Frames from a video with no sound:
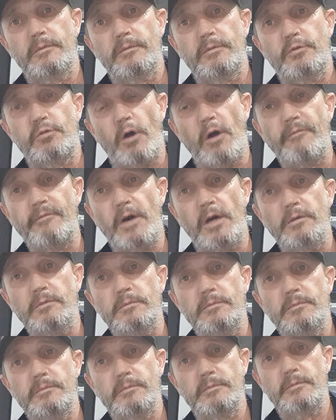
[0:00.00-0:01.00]
12 volt,
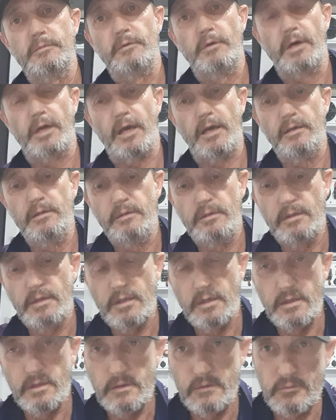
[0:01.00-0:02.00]
right,
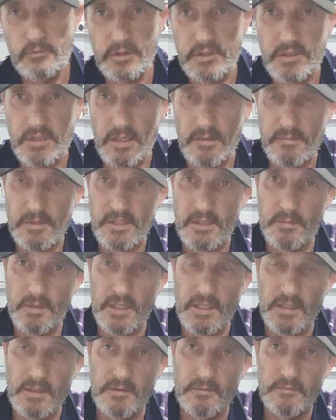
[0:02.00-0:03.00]
which seems to
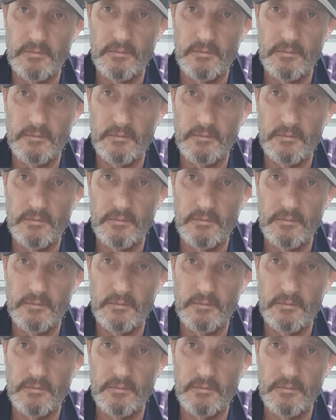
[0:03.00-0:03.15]
be,